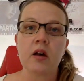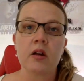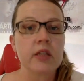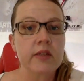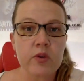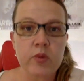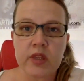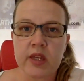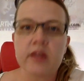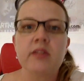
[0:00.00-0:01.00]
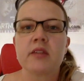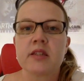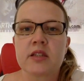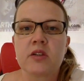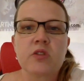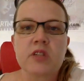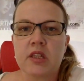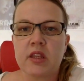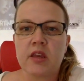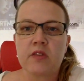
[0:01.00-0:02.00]
I'll leave you with that. There's a lot
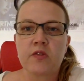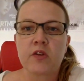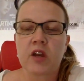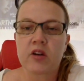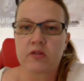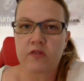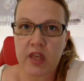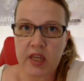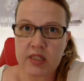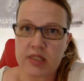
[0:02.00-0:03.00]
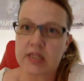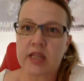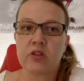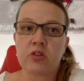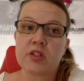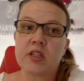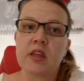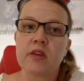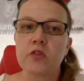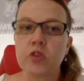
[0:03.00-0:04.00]
in there for current fans and a lot in
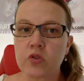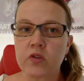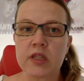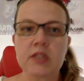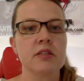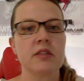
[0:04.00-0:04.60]
there for new readers,